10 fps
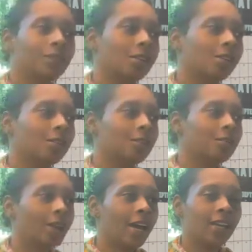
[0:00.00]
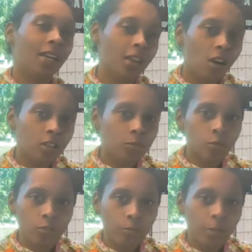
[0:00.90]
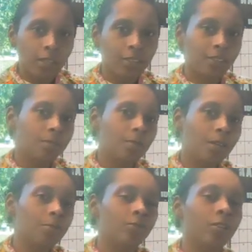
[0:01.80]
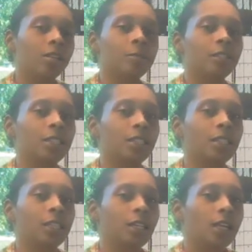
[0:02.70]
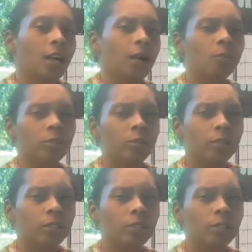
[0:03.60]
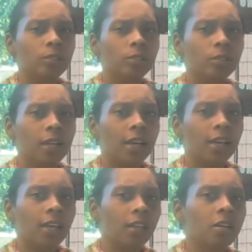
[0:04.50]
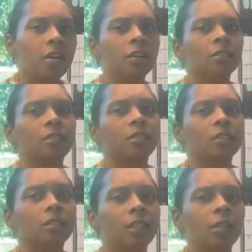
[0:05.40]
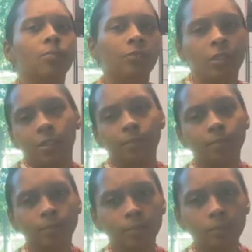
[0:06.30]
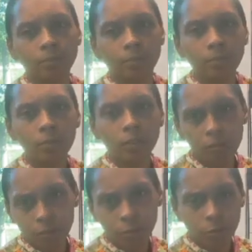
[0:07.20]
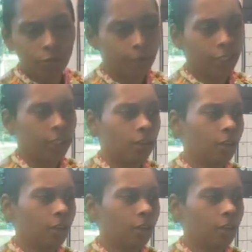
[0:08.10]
at Healing Hearts Movement, MVMT. I'm on Twitter too, at Healing Hearts MV for movement.